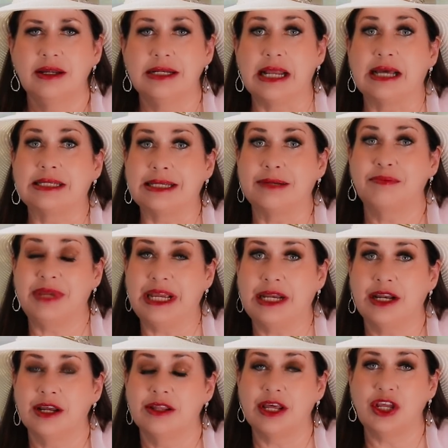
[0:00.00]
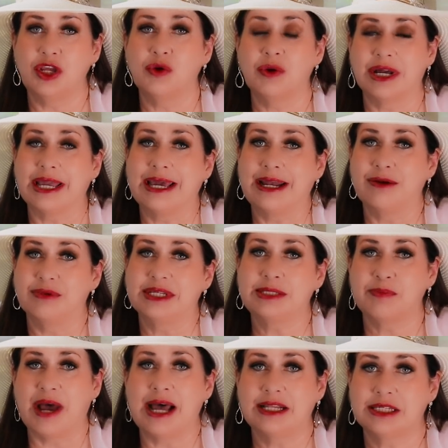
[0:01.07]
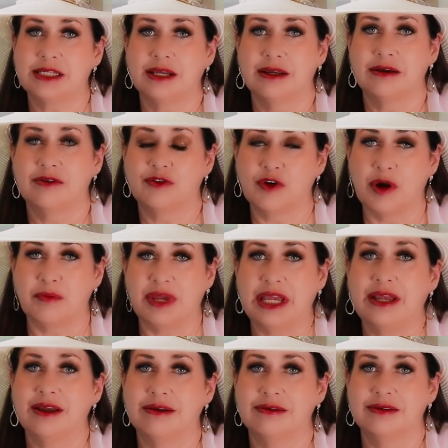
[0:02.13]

doesn't mean that you will get a response from me.